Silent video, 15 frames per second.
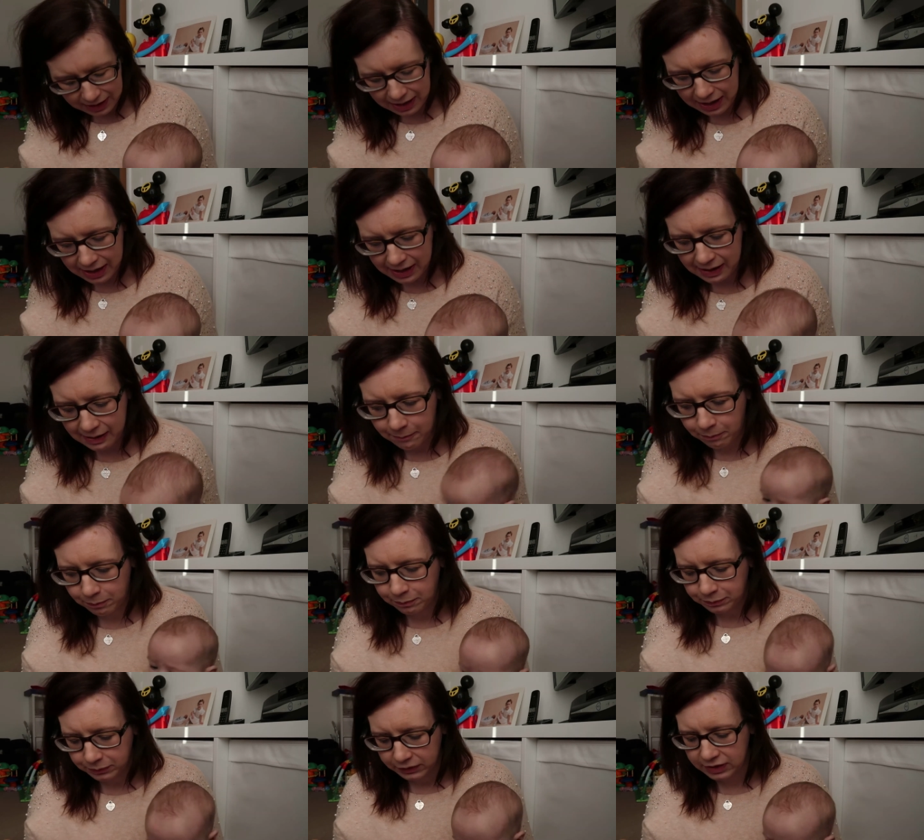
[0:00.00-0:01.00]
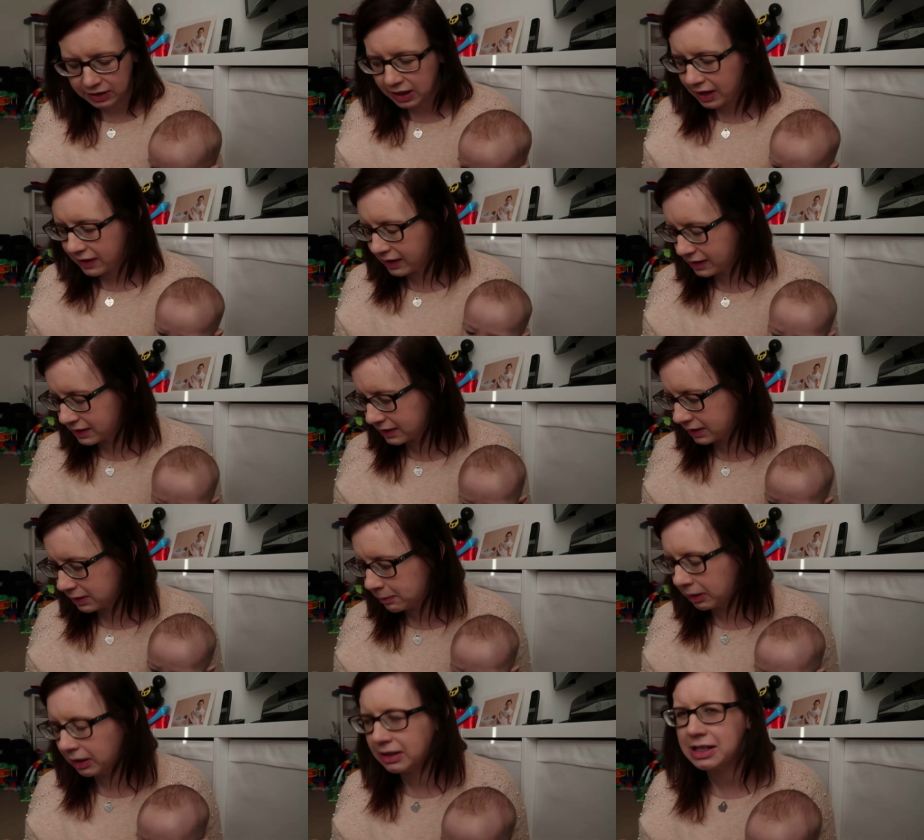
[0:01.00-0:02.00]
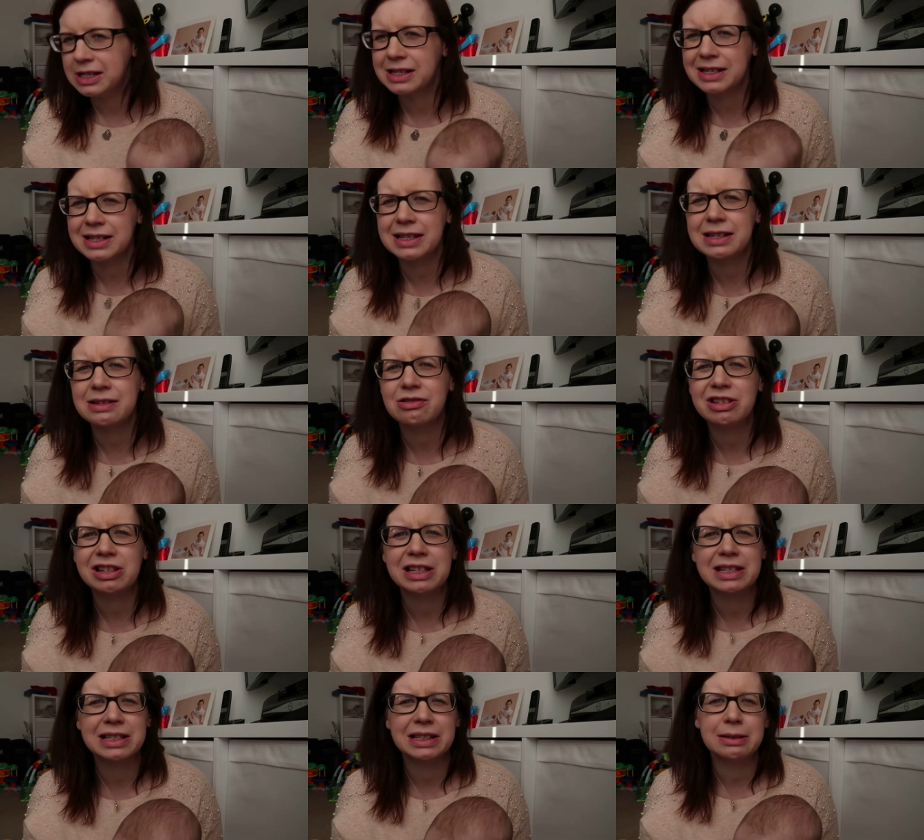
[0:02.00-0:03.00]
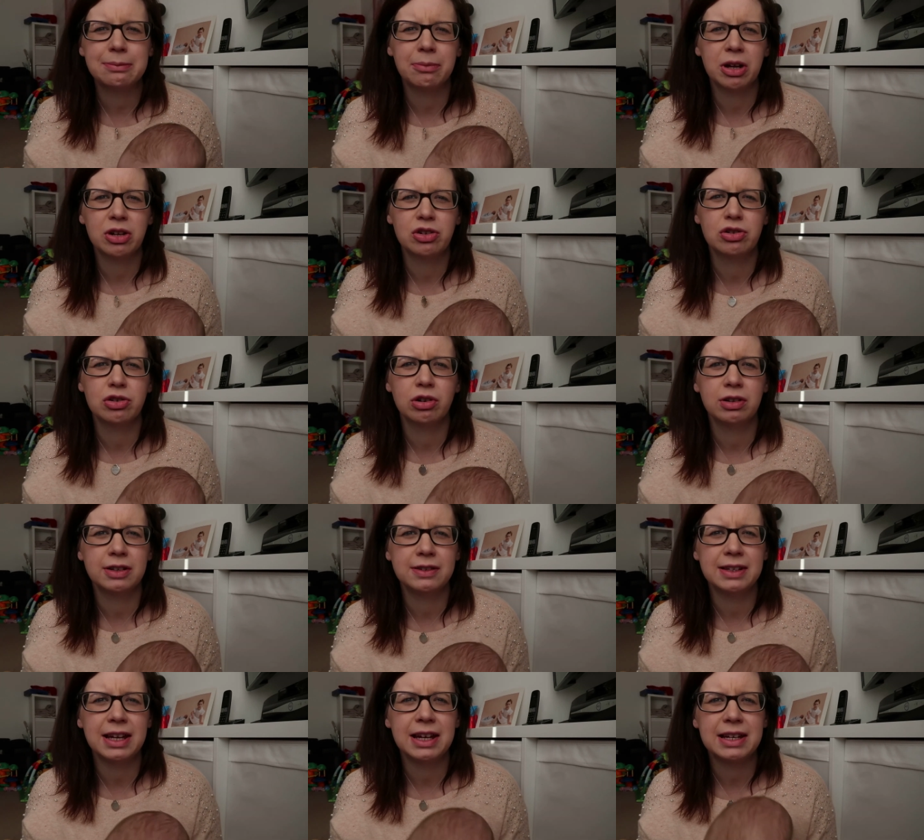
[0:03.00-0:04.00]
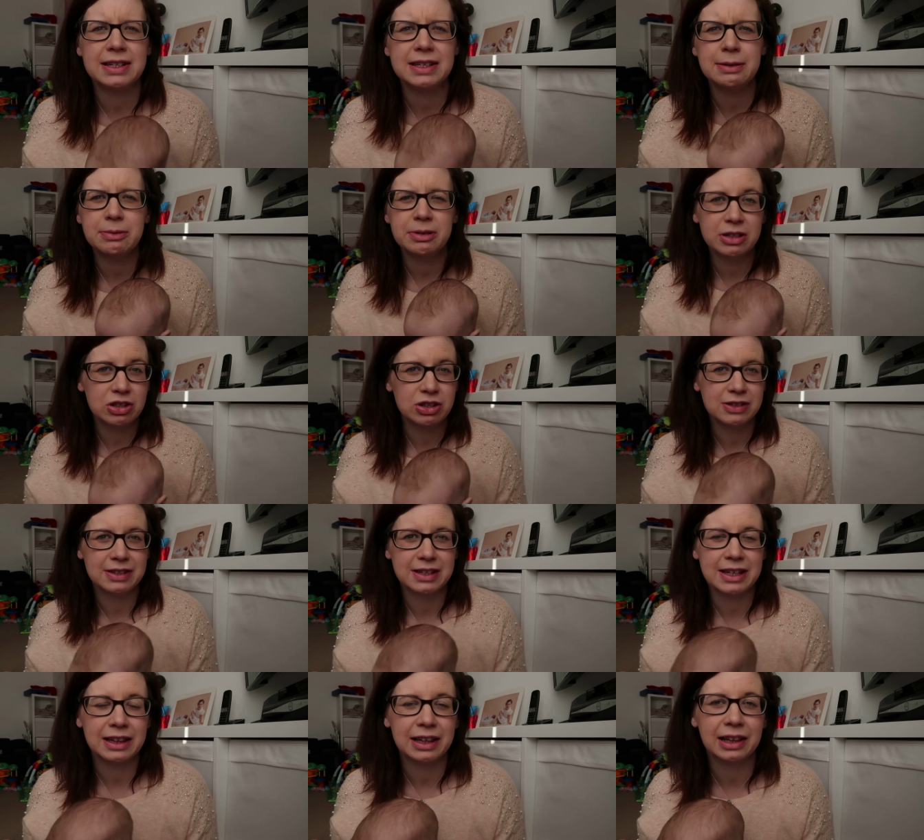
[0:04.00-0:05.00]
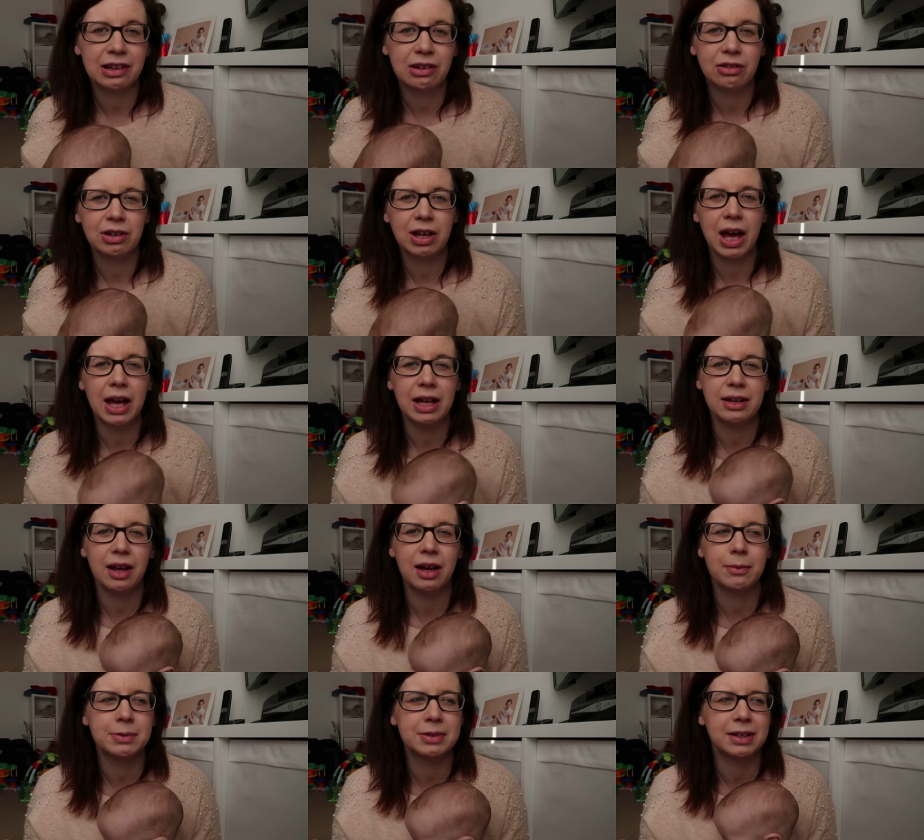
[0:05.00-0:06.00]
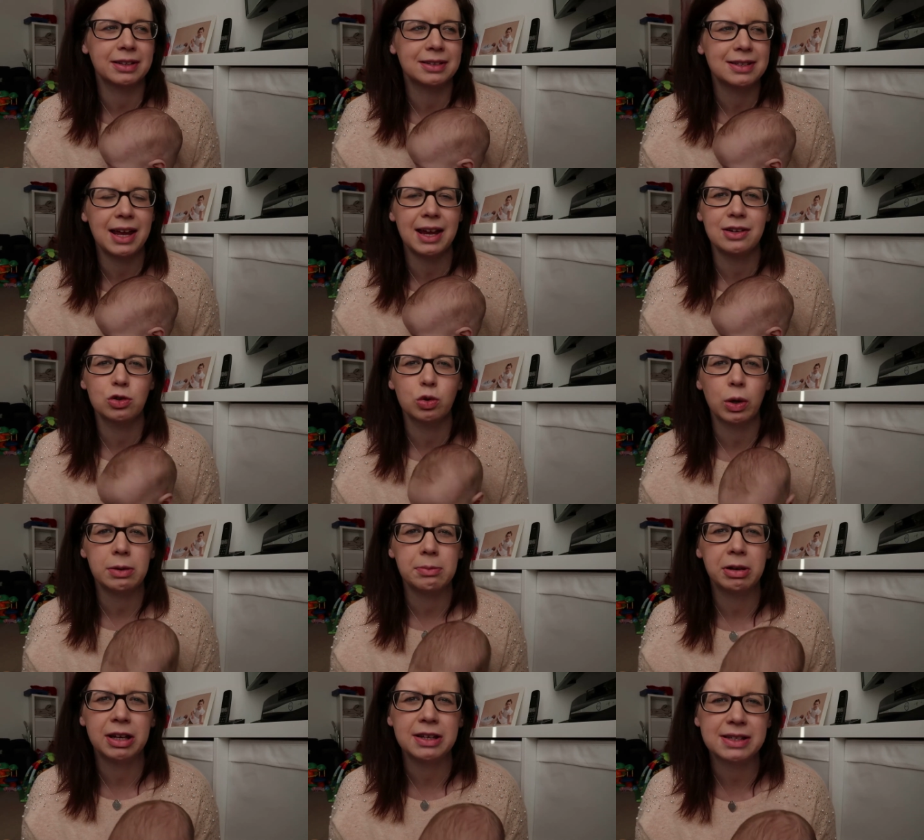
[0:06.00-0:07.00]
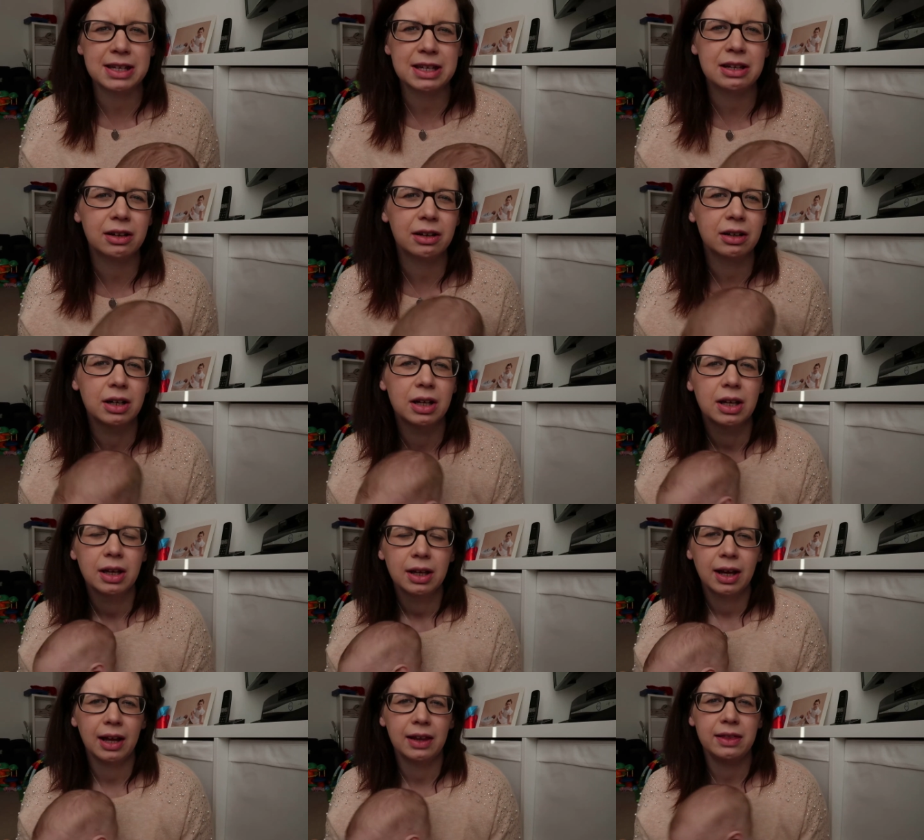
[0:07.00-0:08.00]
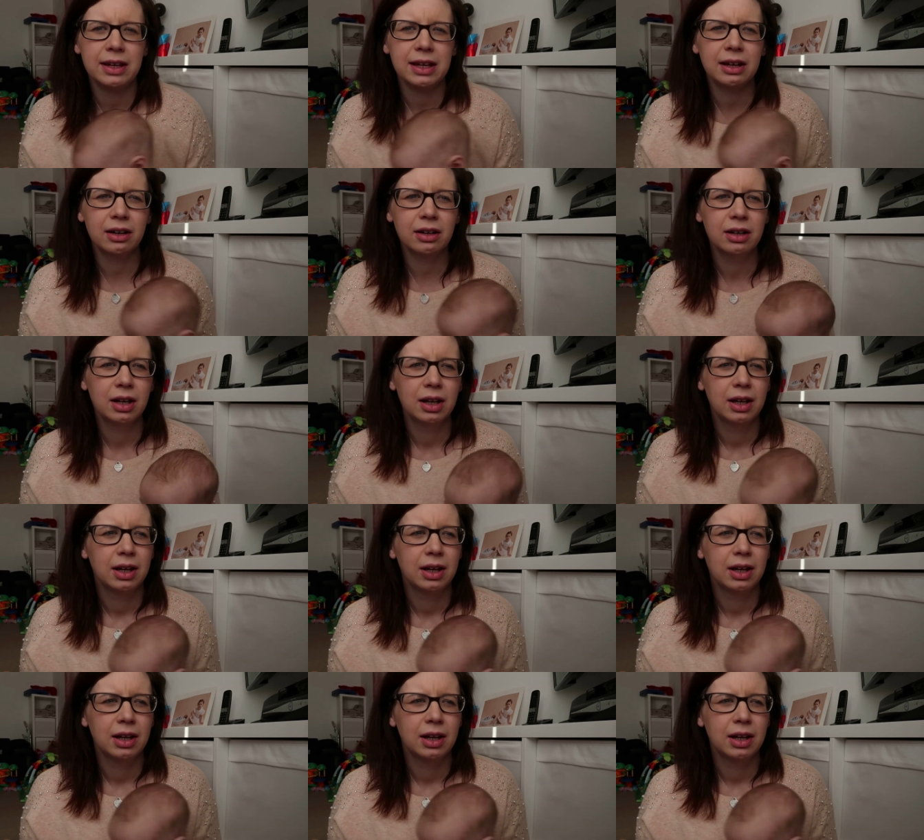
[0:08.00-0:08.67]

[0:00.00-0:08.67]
So yeah, that's sleeping. He doesn't really sleep much during the day. He seems to just take like little cat naps, like 10, 20 minutes here and there.